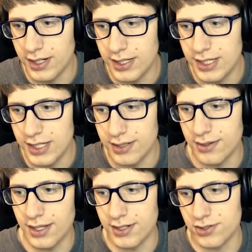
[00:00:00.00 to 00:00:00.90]

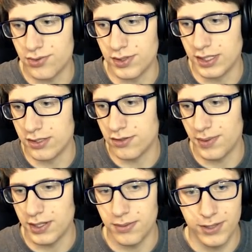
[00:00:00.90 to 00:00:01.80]
heat that is released
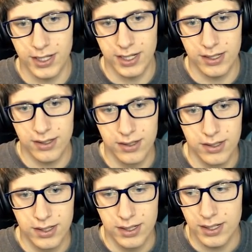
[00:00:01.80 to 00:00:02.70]
by the planet.
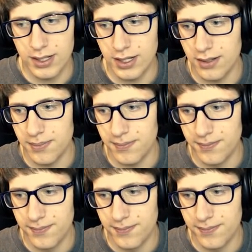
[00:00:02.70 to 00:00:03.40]
Um,